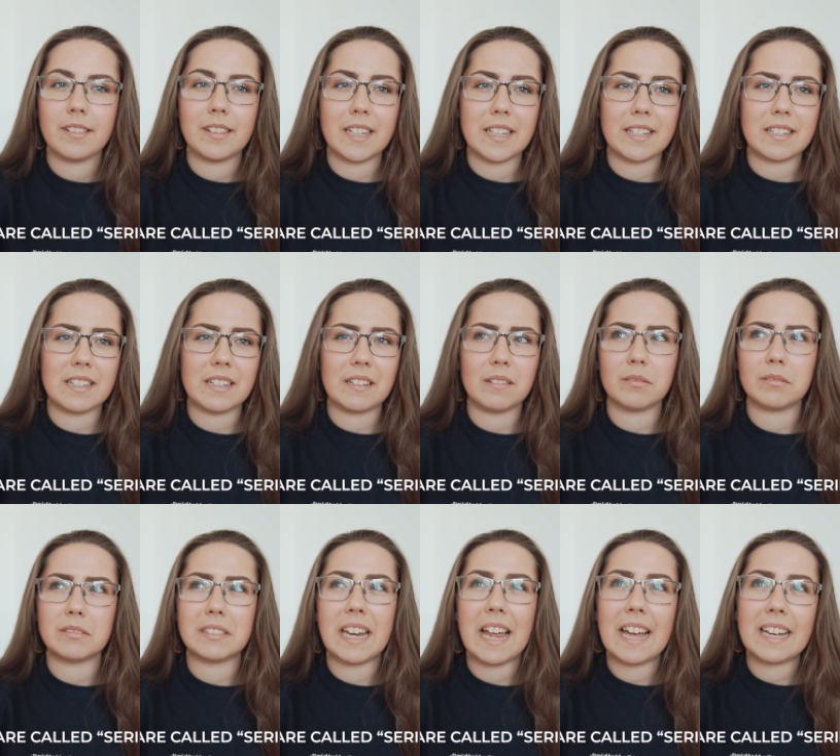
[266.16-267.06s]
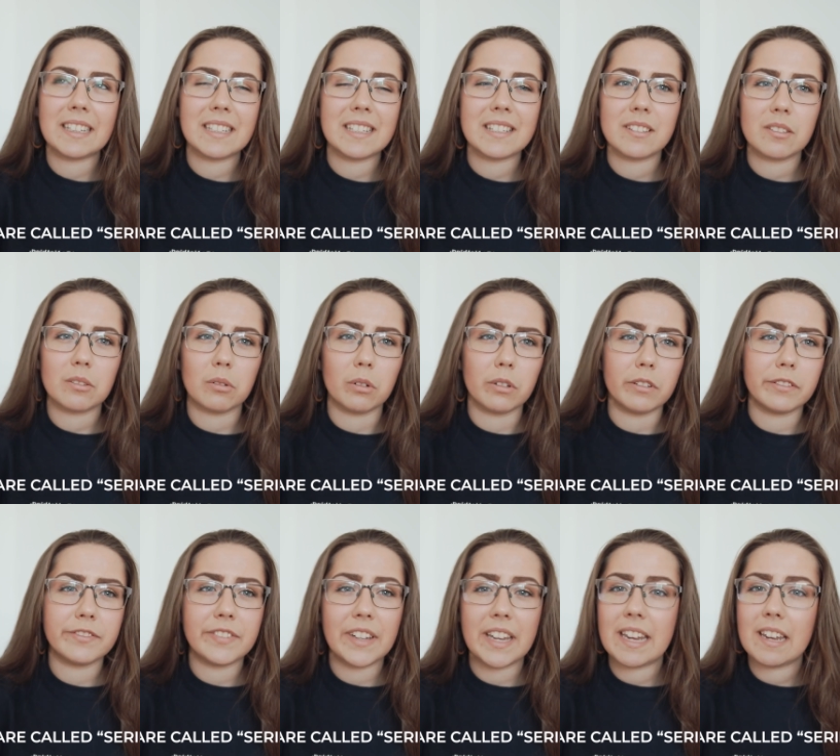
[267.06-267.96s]
these little legs or
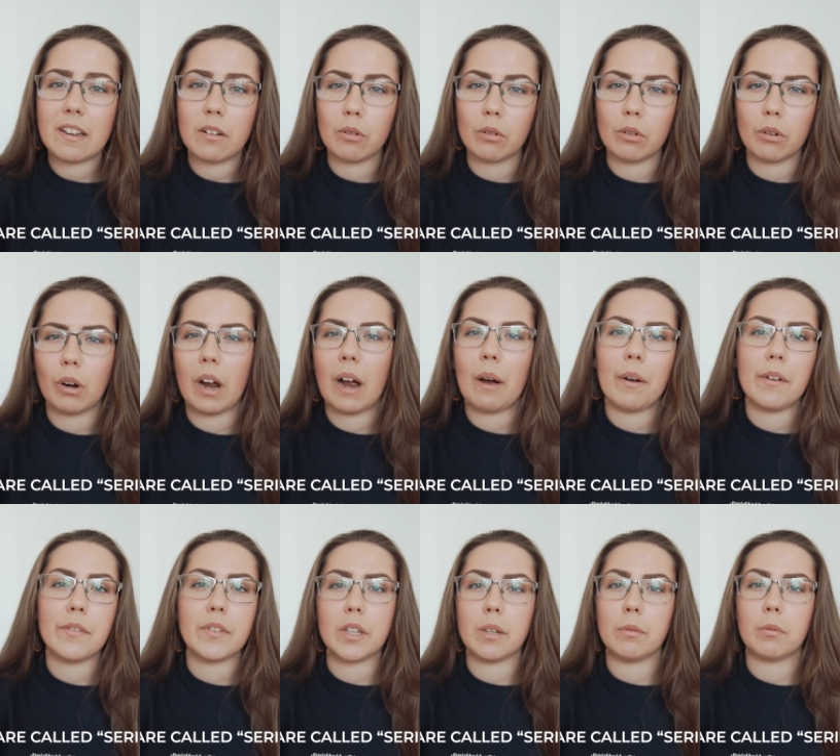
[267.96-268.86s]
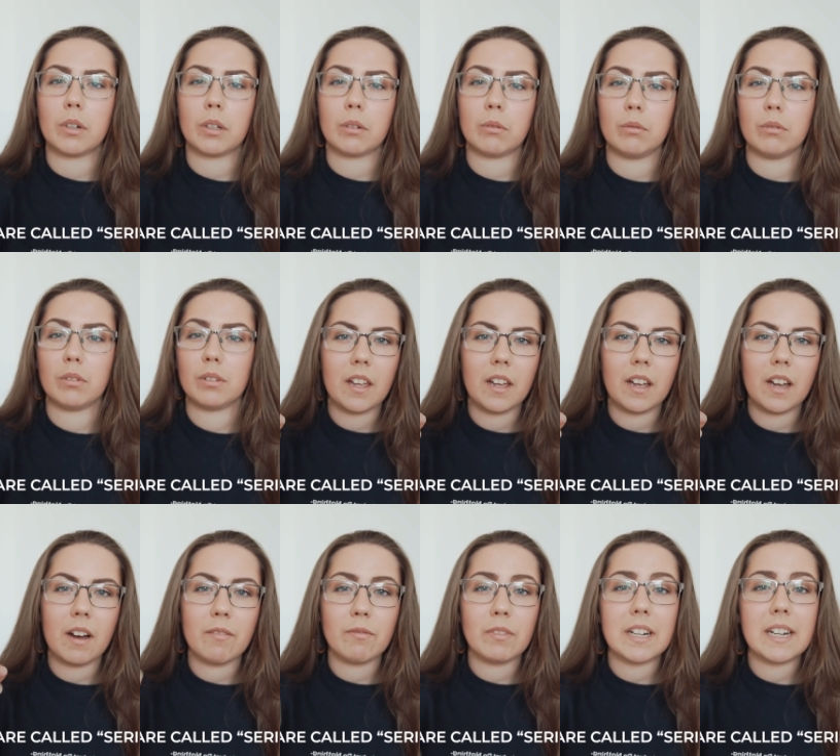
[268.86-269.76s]
feet, or however you want to call them.
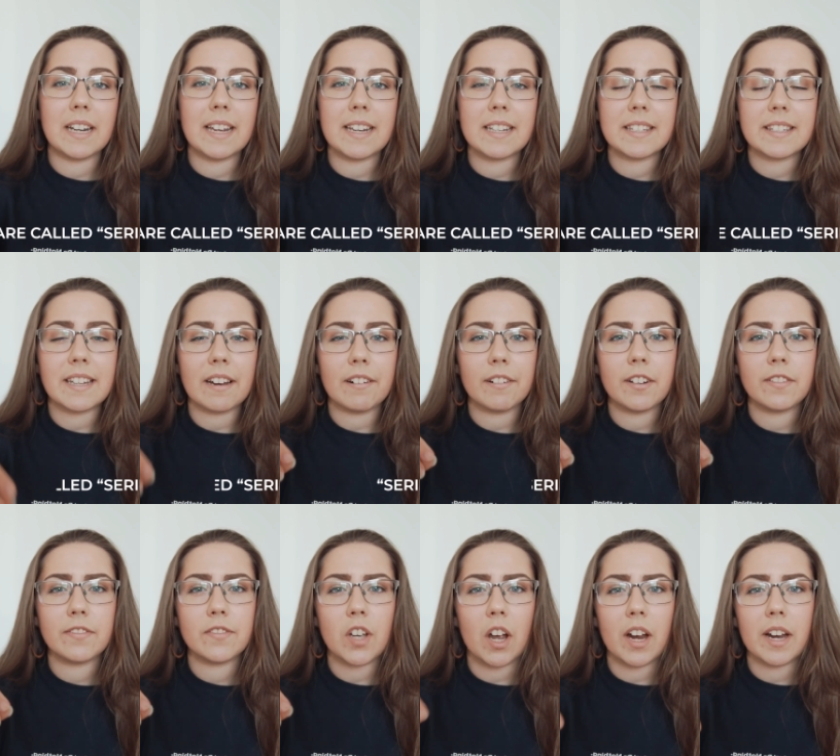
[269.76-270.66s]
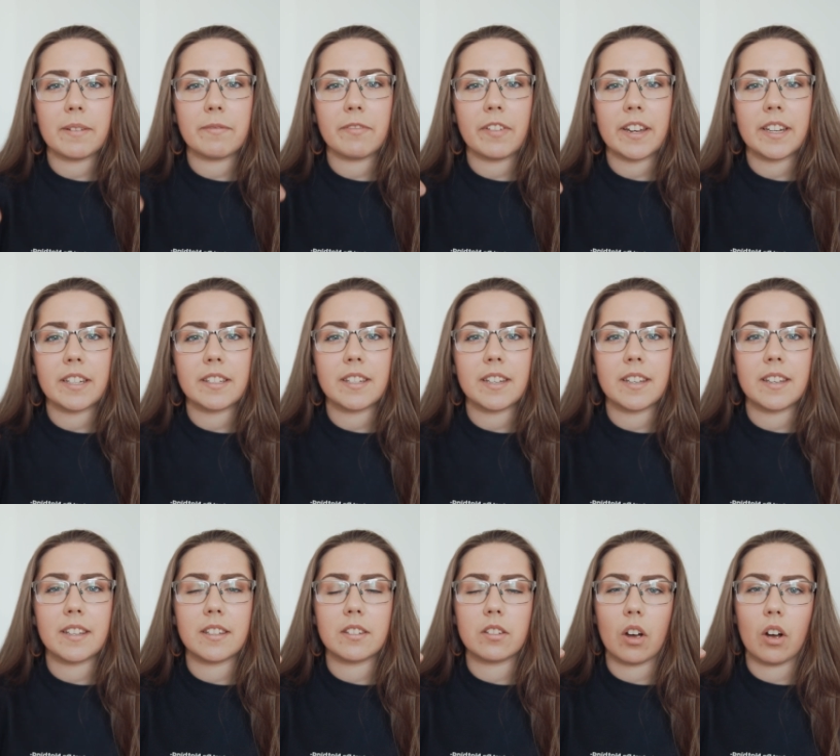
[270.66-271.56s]
And really, serif
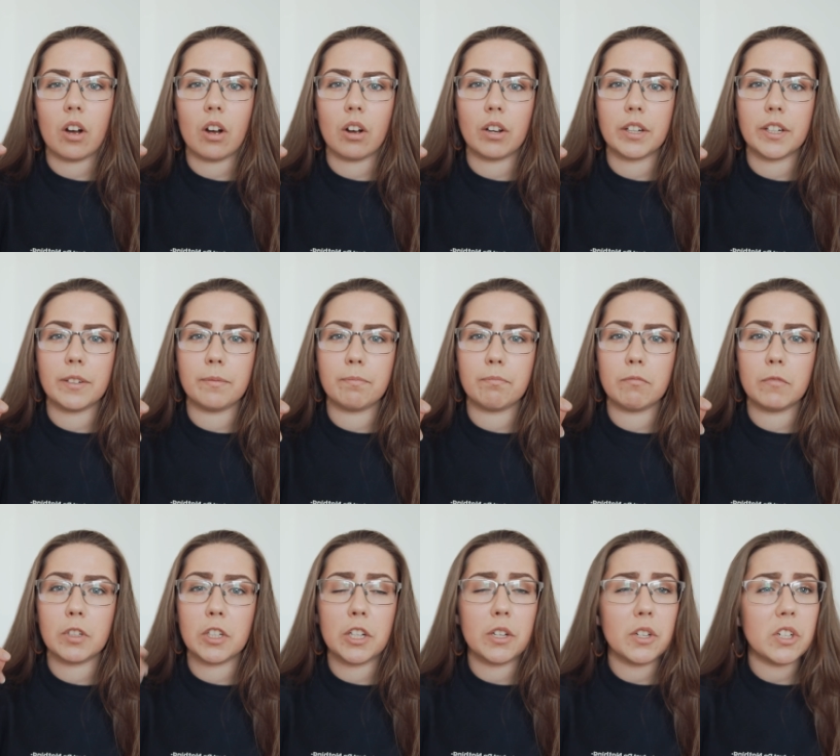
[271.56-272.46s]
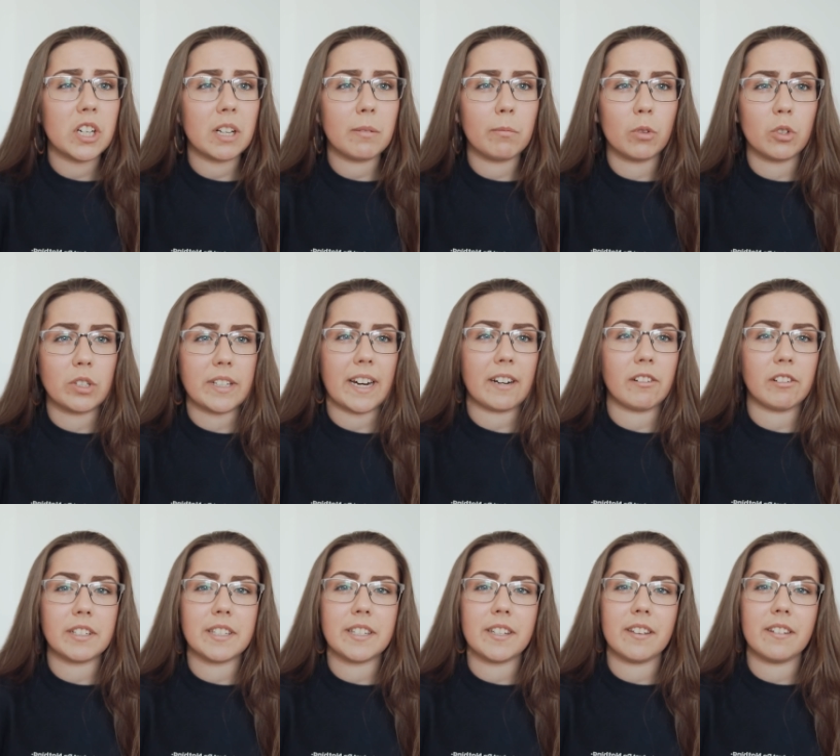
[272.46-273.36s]
typefaces are usually more
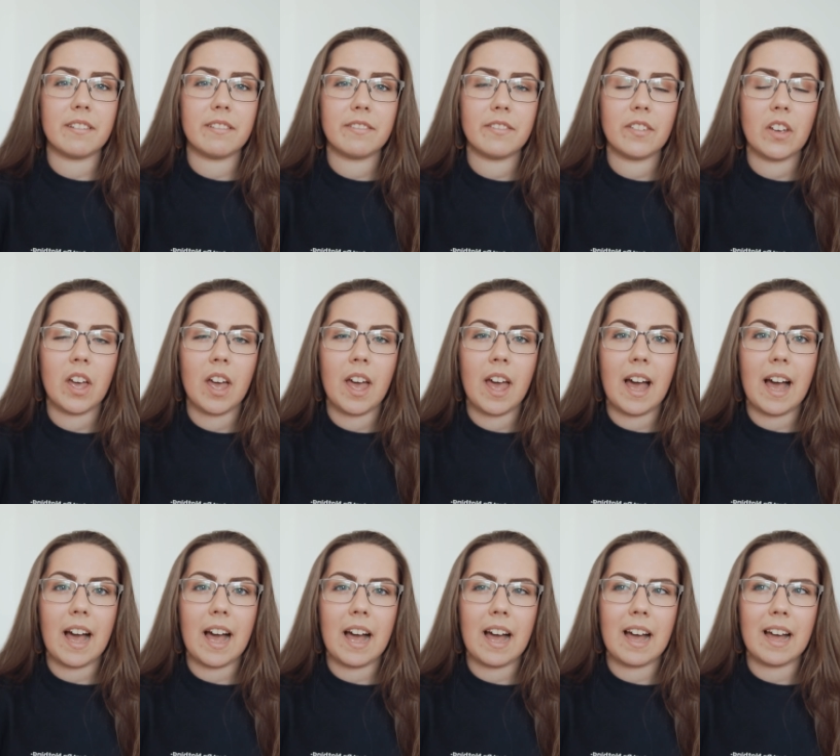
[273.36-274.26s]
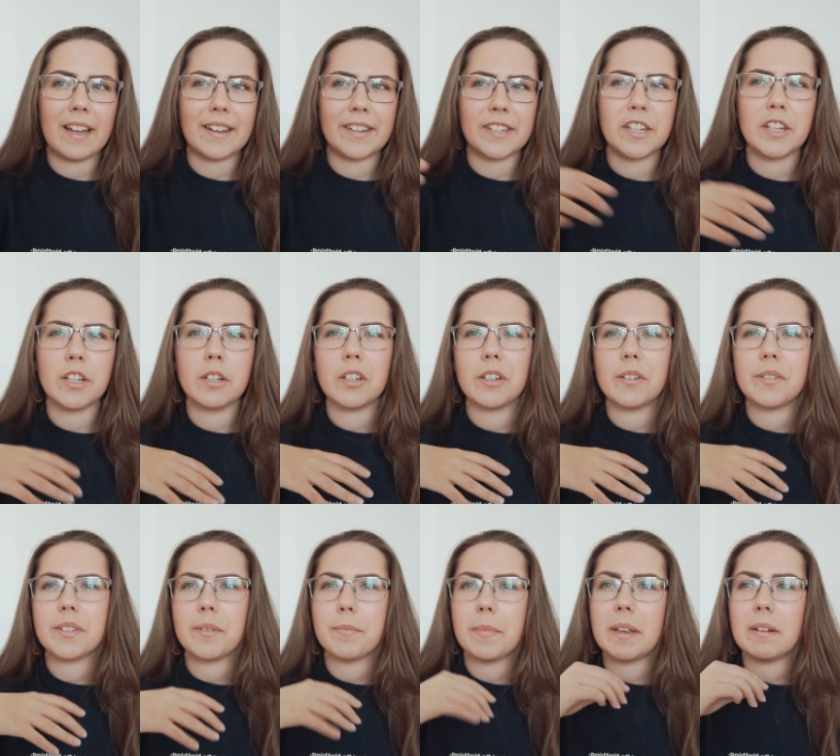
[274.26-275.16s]
decorative, and you'd
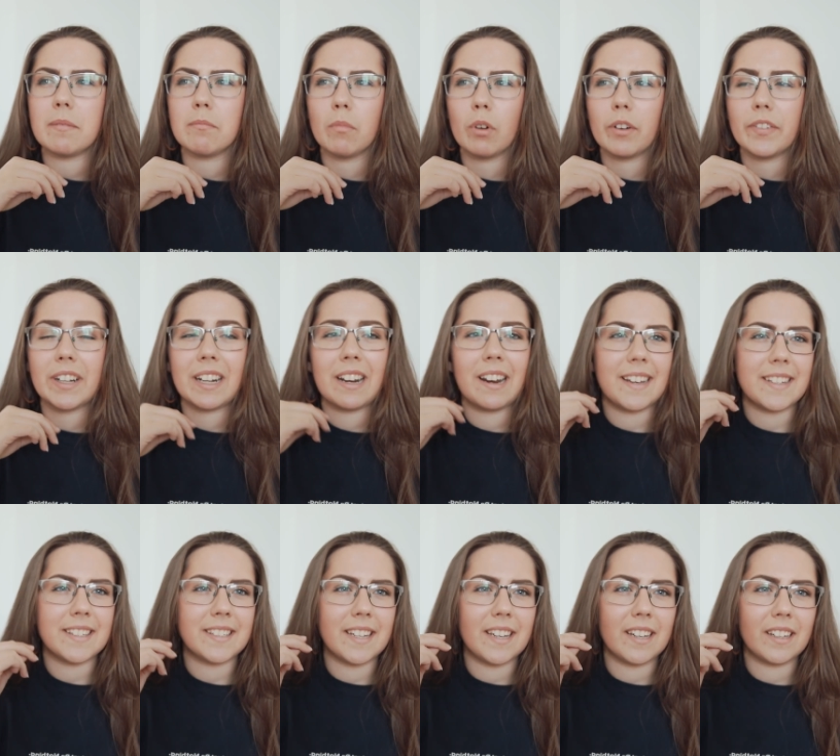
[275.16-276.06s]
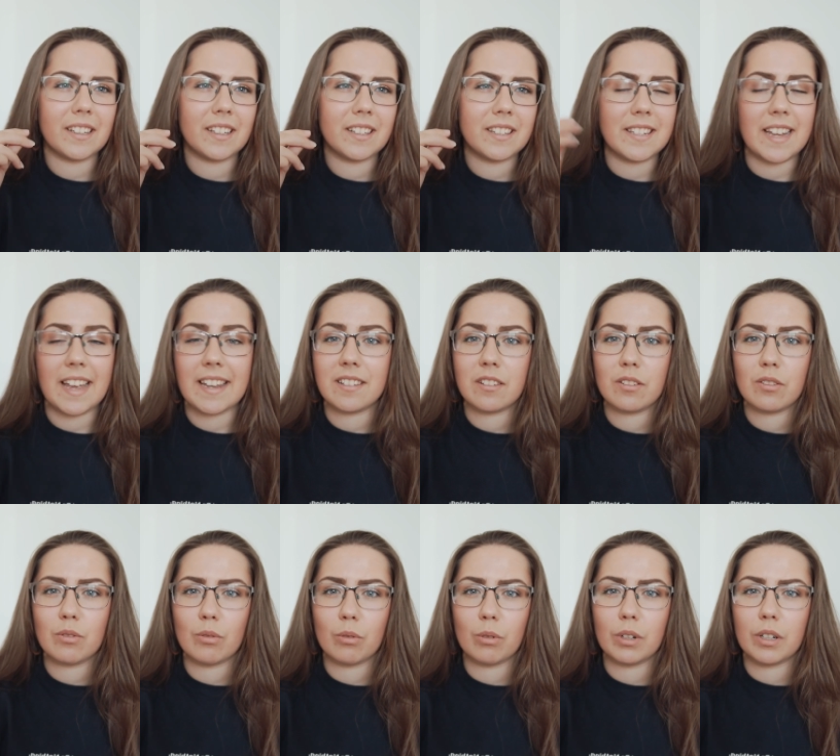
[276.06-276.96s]
use them in more of a classic
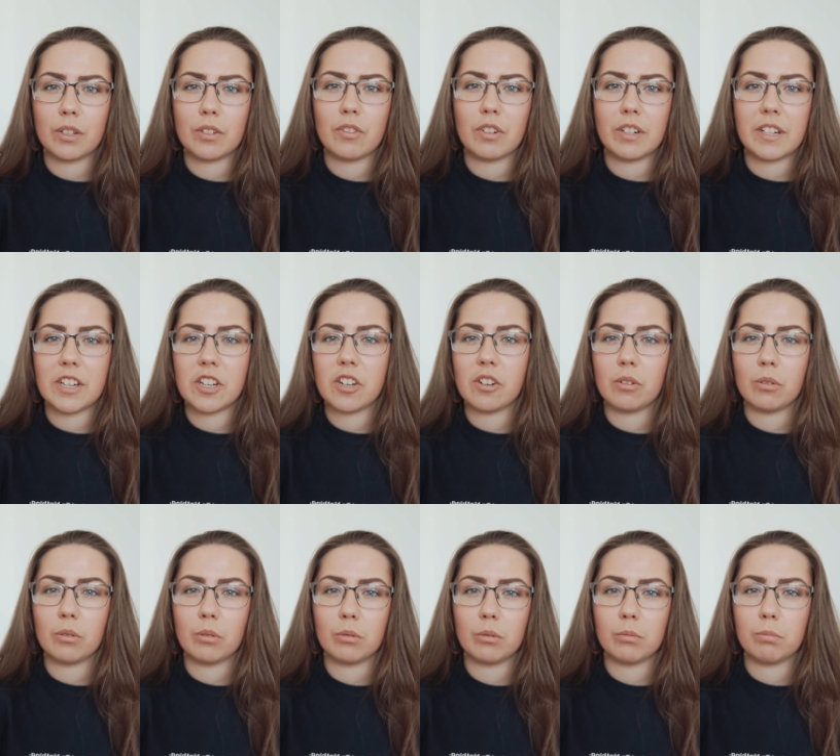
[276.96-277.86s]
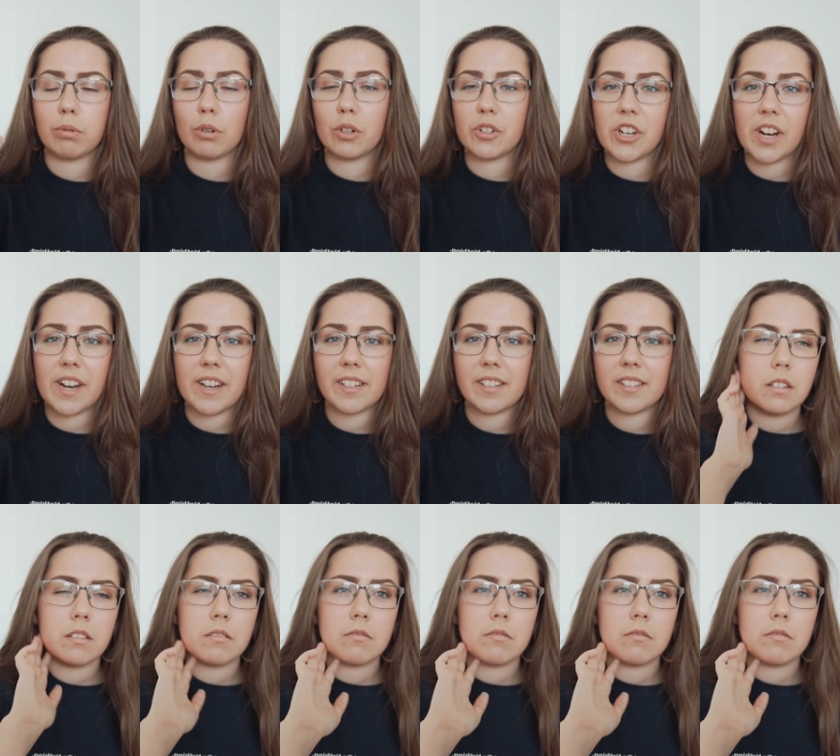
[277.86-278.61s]
sense or a traditional project.